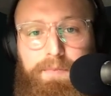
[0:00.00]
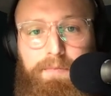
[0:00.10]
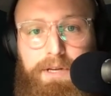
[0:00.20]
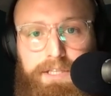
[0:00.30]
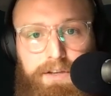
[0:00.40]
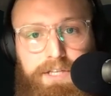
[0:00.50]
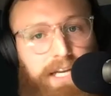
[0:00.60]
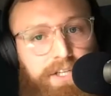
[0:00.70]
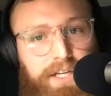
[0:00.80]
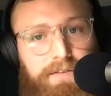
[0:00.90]
muscular
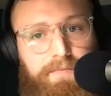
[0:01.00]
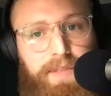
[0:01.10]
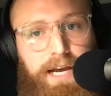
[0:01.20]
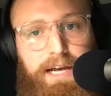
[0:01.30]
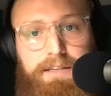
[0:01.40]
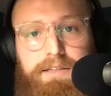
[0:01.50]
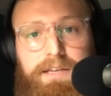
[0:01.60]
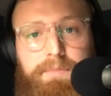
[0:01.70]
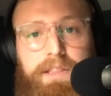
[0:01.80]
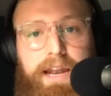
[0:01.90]
tension, this is
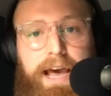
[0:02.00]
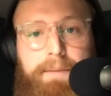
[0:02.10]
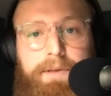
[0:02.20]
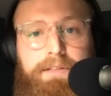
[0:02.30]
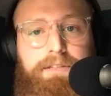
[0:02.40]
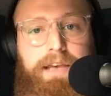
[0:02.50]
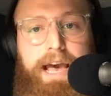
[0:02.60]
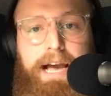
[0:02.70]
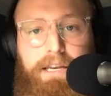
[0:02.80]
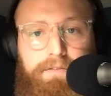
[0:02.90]
something that happens
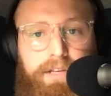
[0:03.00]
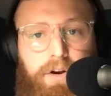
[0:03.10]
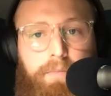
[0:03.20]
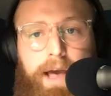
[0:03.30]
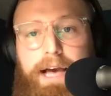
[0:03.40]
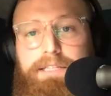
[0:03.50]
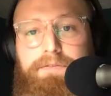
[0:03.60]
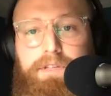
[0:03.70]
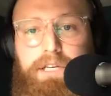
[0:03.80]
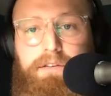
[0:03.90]
actively or
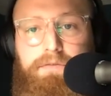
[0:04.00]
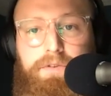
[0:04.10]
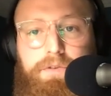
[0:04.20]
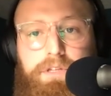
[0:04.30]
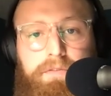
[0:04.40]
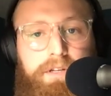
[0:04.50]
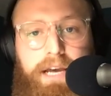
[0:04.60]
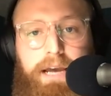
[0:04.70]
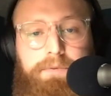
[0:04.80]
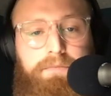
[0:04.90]
passively through different
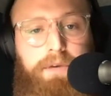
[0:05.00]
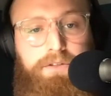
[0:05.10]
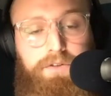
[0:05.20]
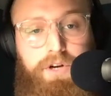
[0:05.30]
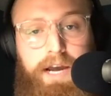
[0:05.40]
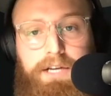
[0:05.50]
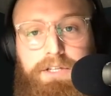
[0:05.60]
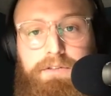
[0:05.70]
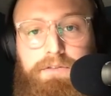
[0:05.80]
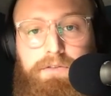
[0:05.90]
types of muscle
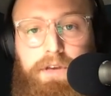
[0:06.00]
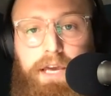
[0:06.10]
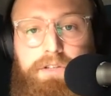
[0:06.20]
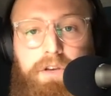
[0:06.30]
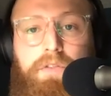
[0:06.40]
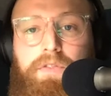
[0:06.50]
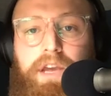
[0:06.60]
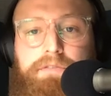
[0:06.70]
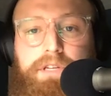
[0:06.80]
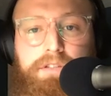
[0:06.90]
contractions. Okay, so you can
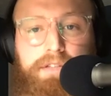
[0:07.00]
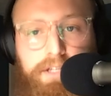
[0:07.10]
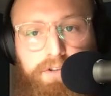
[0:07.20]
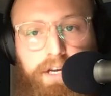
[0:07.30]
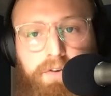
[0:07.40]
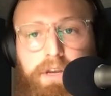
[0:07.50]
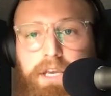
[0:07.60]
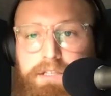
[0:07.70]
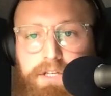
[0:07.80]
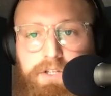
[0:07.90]
think of concentric or
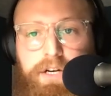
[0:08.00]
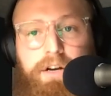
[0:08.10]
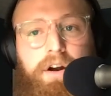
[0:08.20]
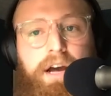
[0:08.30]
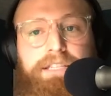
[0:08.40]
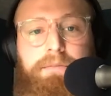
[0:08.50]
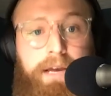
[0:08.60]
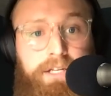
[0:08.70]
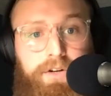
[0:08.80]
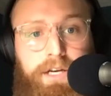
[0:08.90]
eccentric or
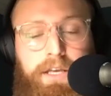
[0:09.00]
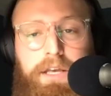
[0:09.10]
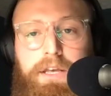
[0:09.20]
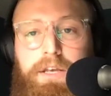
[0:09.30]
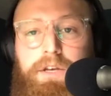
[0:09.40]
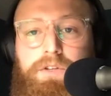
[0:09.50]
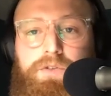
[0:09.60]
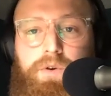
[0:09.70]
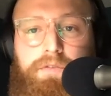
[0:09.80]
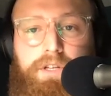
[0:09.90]
isometric
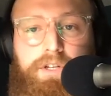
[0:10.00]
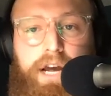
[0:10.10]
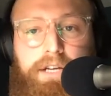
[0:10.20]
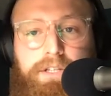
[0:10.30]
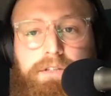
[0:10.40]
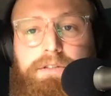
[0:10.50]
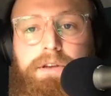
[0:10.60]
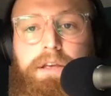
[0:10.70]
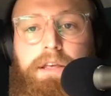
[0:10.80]
sort of contractions.